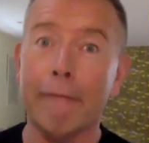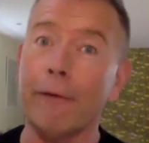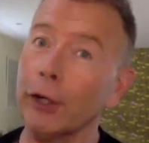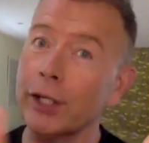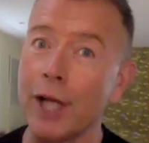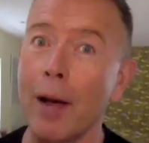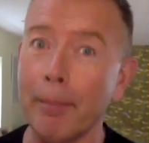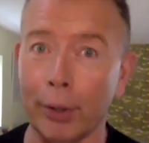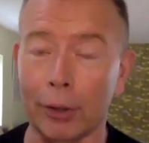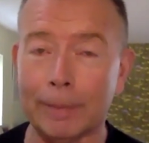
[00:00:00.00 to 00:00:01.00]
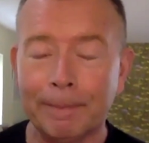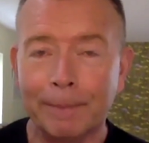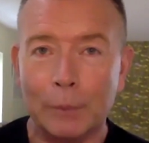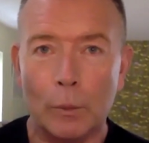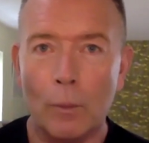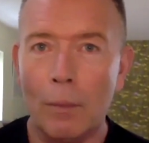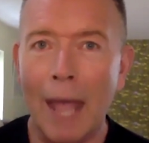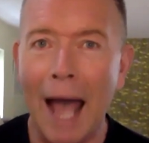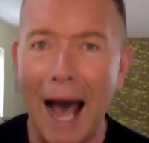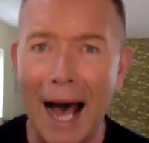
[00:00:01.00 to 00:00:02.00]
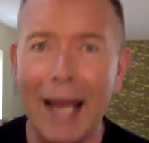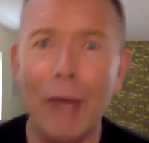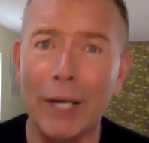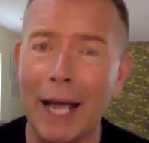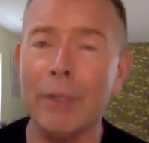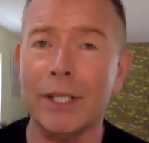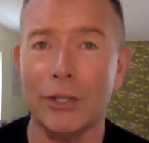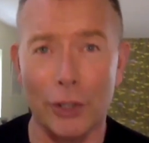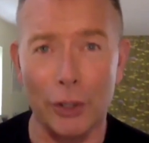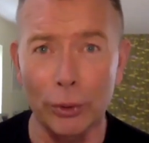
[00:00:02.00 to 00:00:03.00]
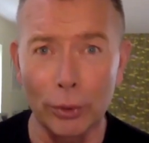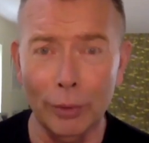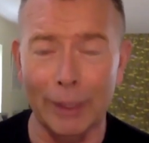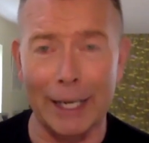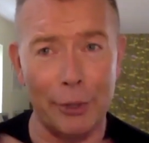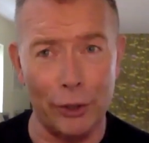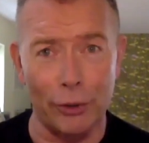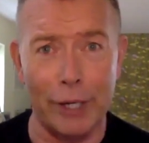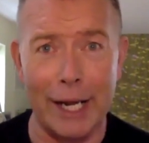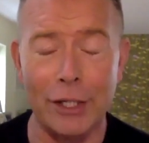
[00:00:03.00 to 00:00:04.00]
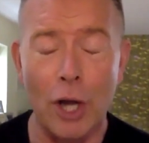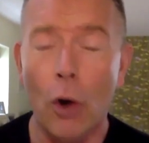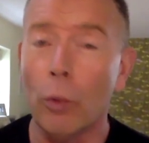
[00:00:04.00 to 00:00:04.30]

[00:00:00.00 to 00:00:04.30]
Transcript: For example, I, when I was at school, when I was your age,